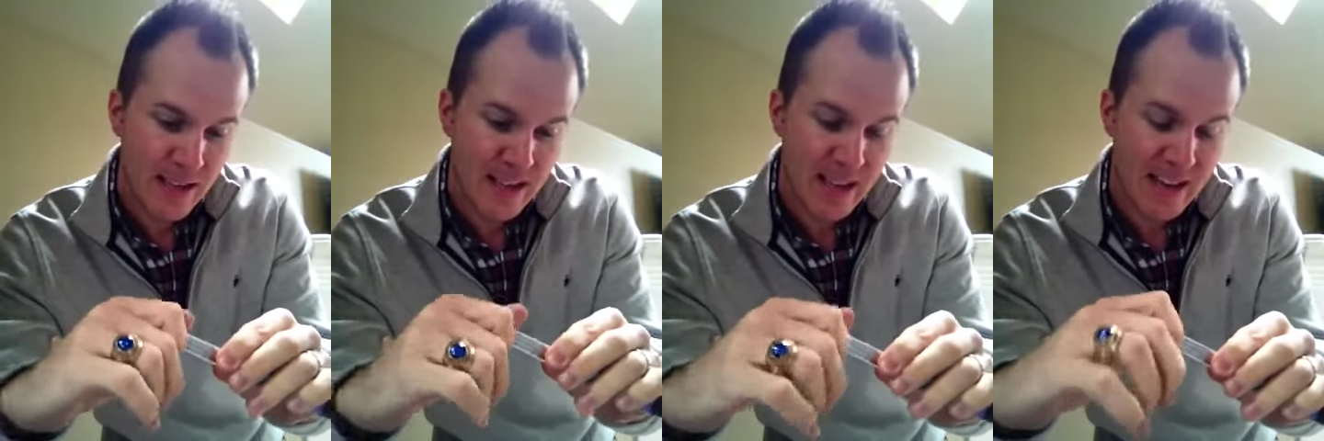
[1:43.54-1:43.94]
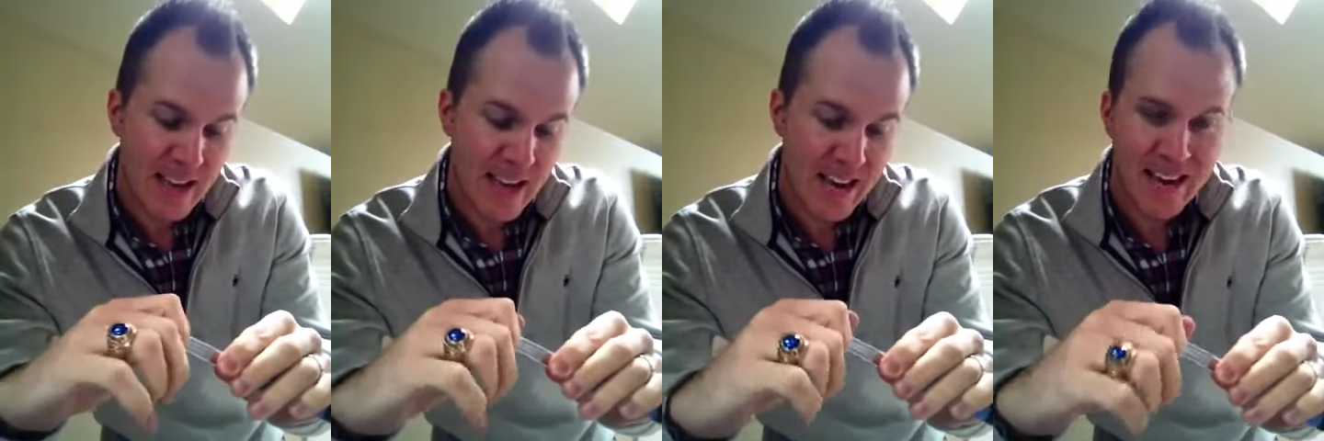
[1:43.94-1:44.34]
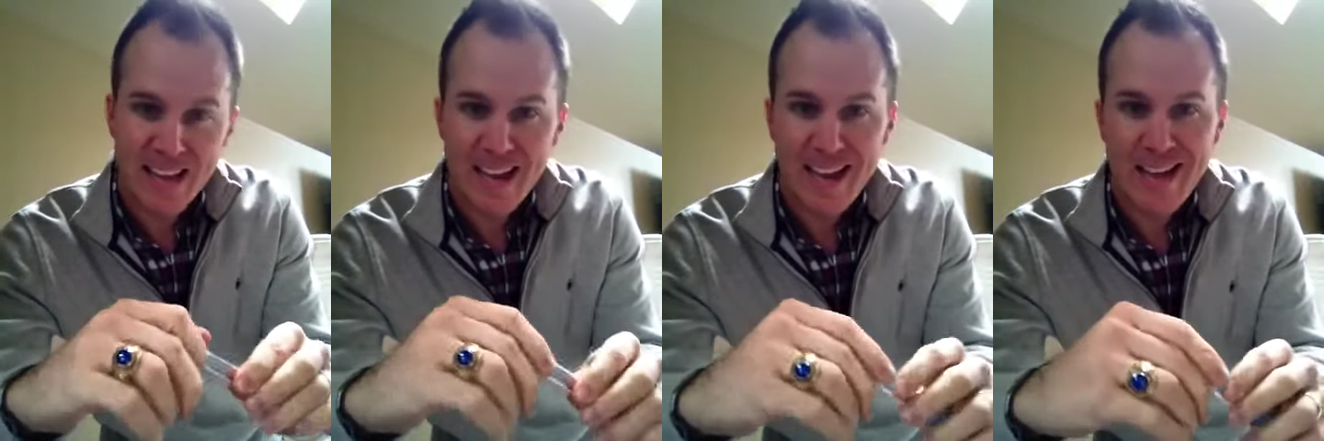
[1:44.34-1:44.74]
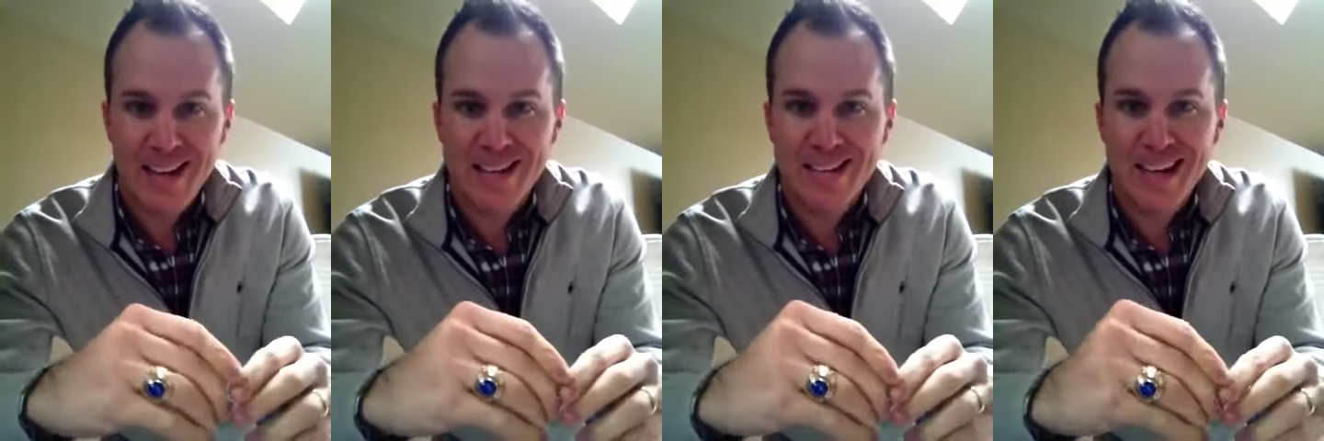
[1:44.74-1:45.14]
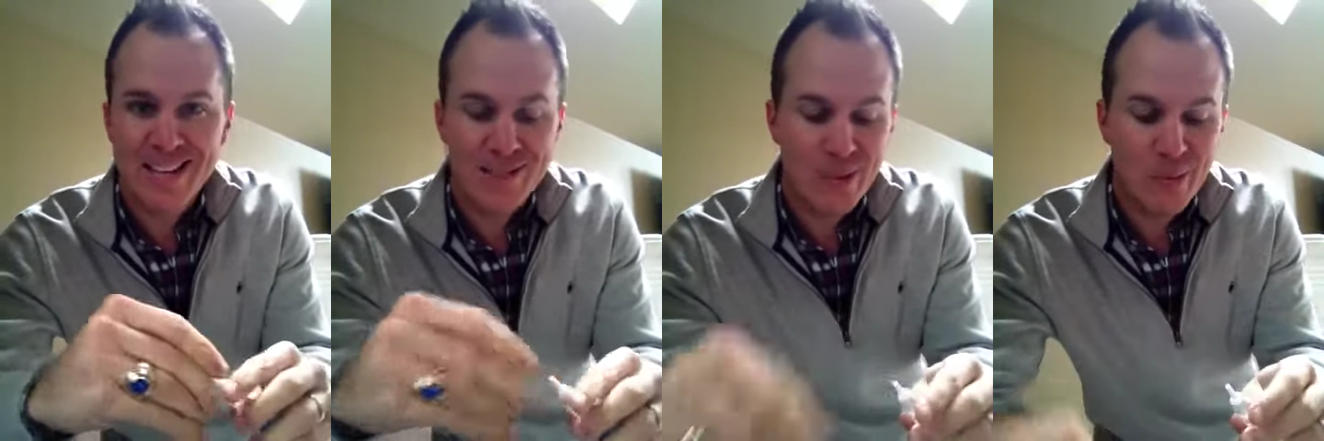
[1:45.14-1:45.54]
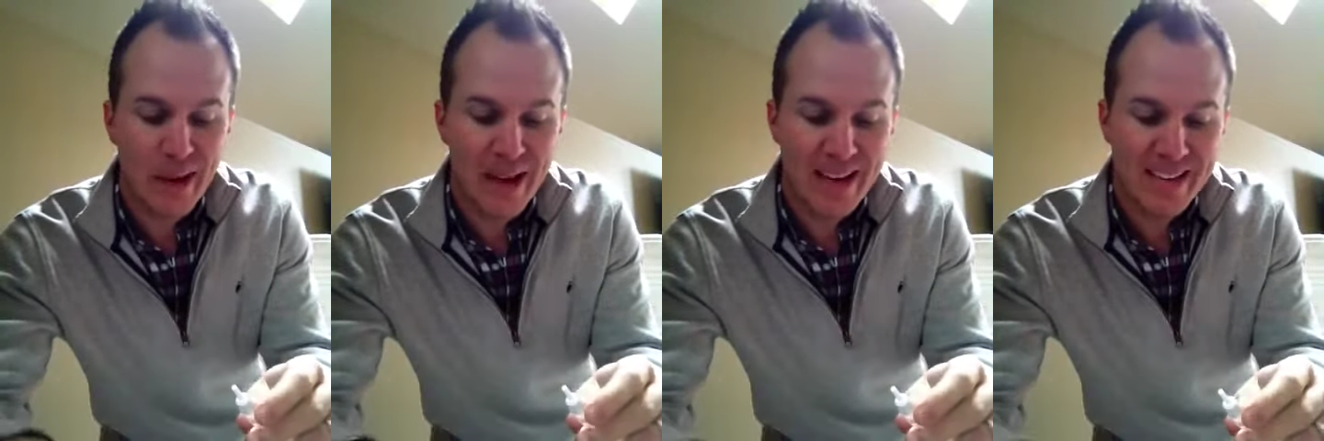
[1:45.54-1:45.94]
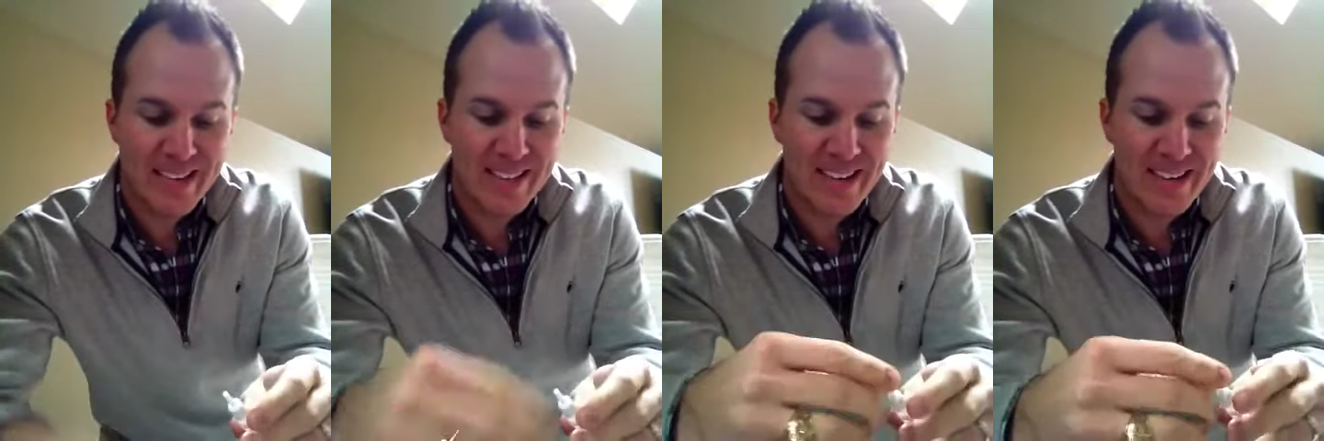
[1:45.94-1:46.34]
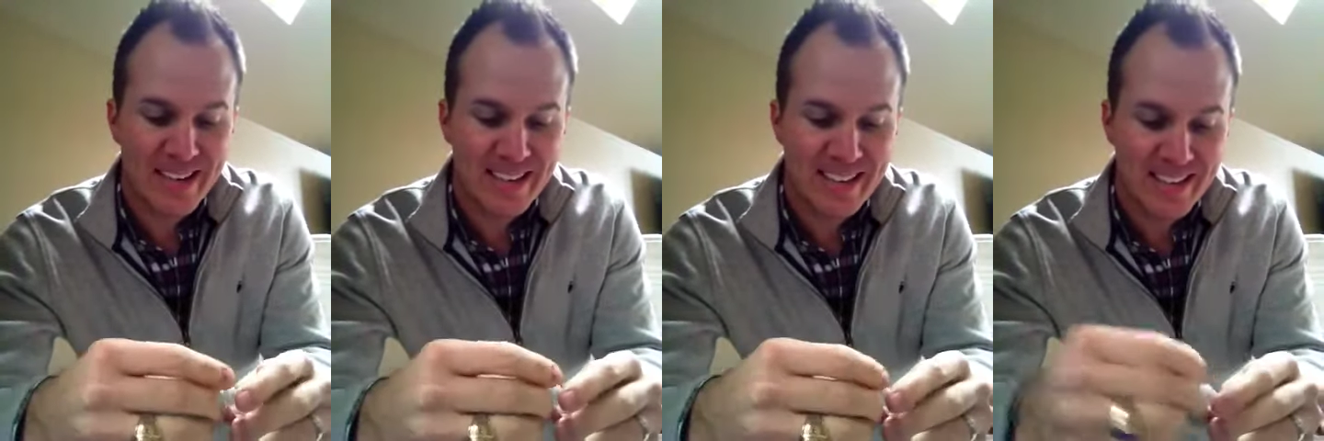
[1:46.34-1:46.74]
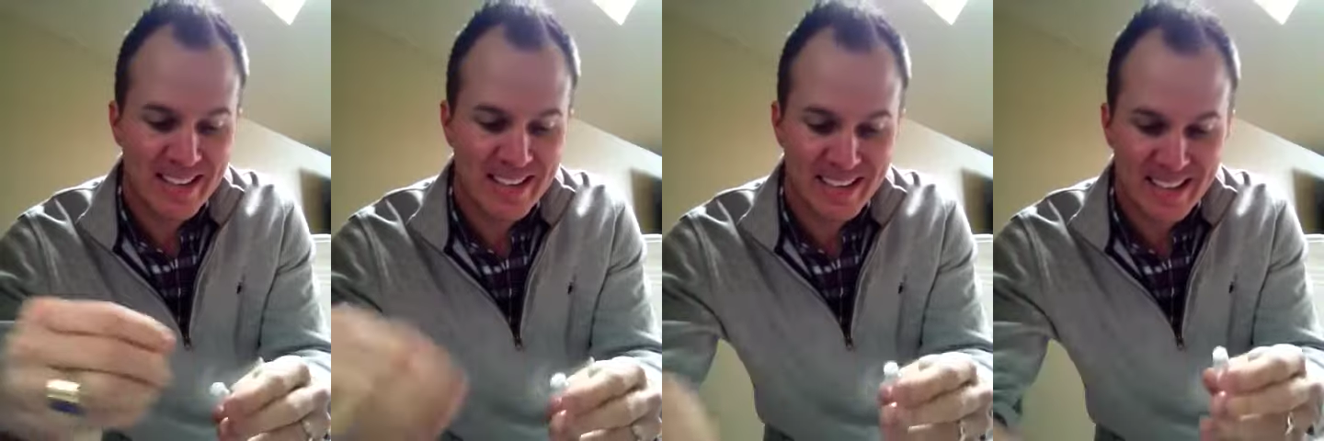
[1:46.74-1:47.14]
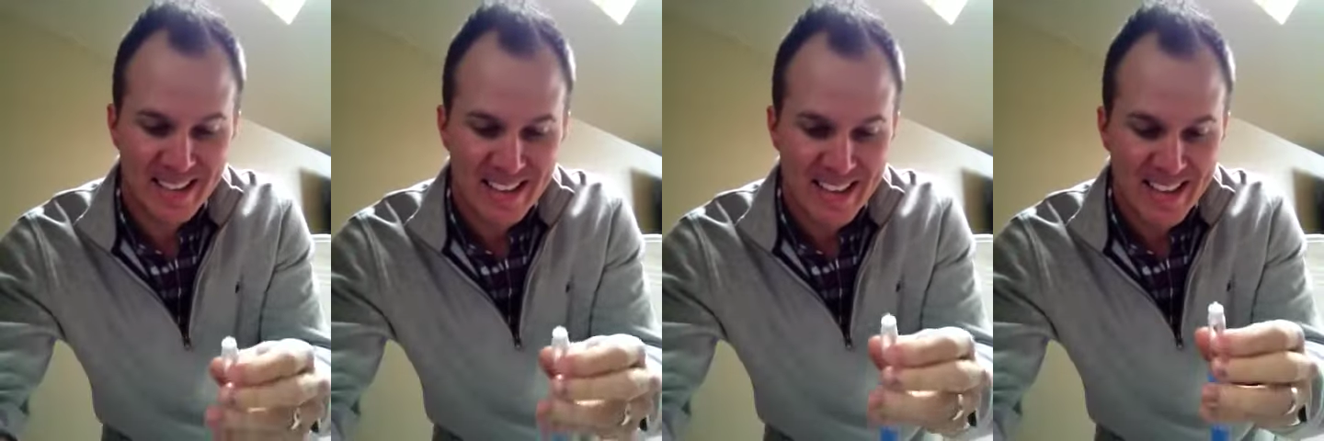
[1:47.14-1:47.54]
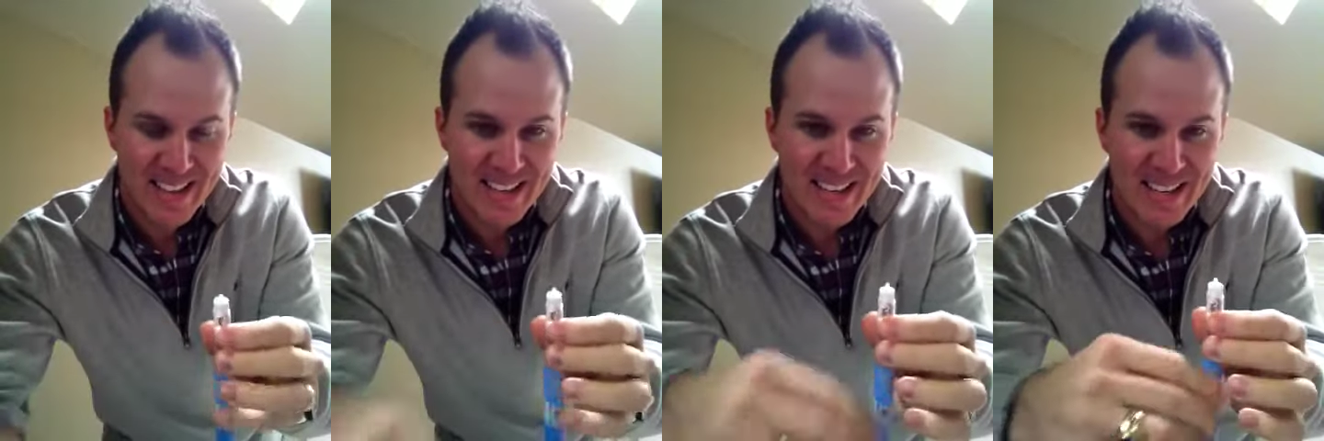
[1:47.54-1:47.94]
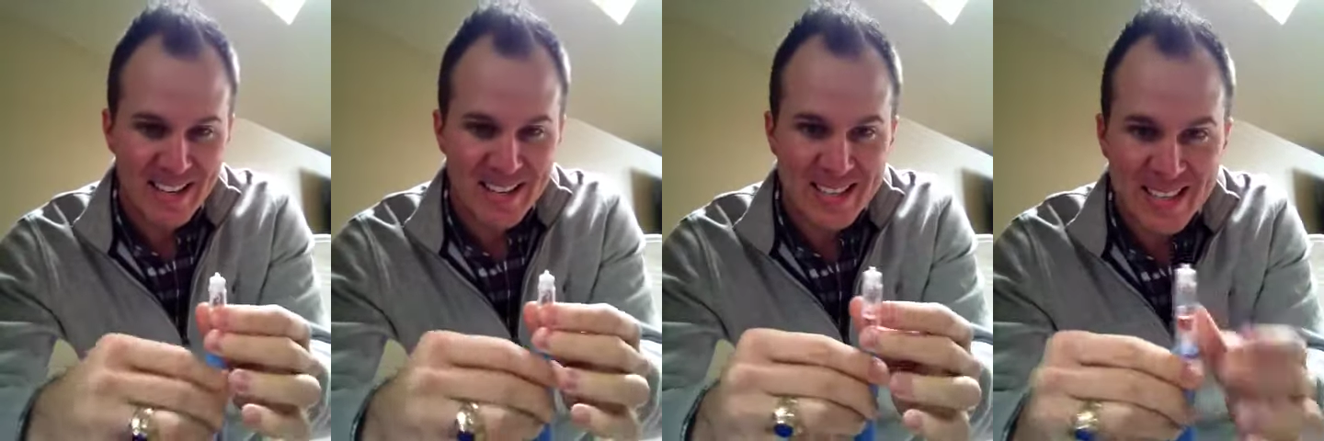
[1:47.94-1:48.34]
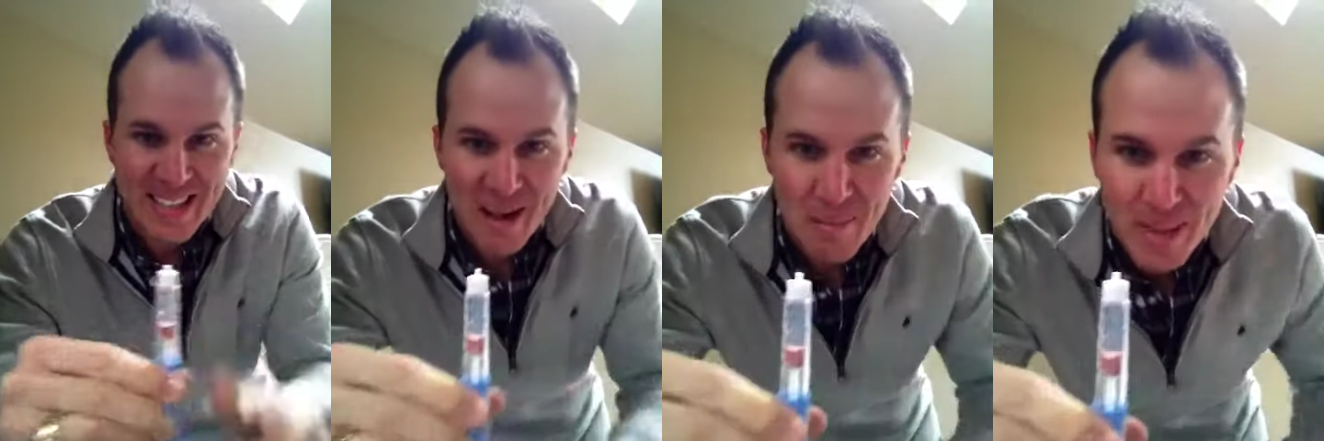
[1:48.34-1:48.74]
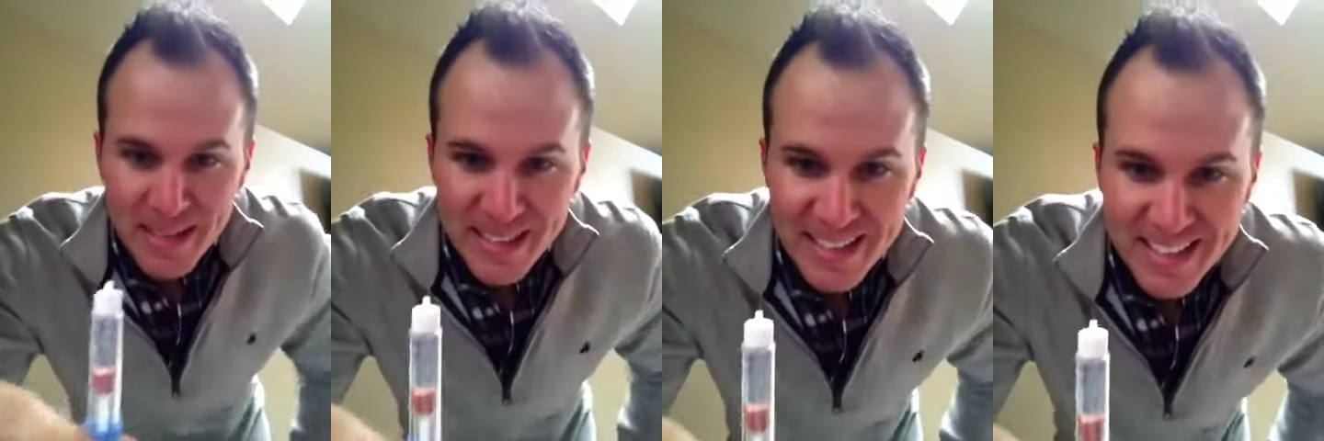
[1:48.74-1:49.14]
and again, it's not so bad. It's kind of, the needle isn't that big.